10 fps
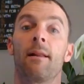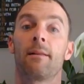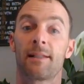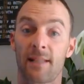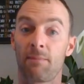
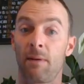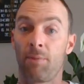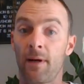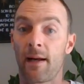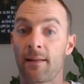lest they be
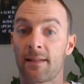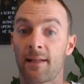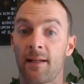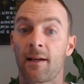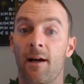put out of the
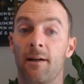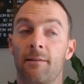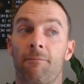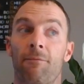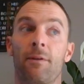
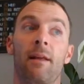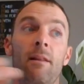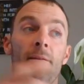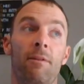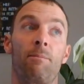synagogue, for they
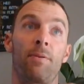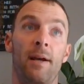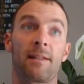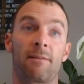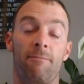loved the
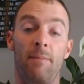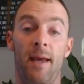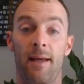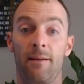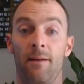praise of
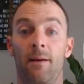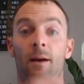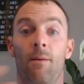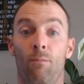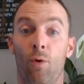men
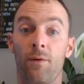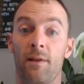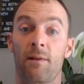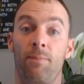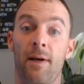more
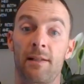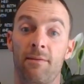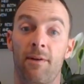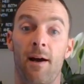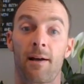than the praise
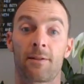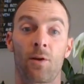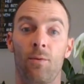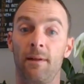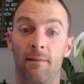of God.
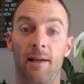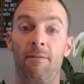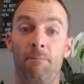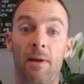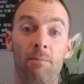So
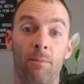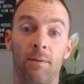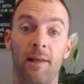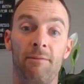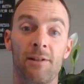even people
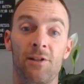believed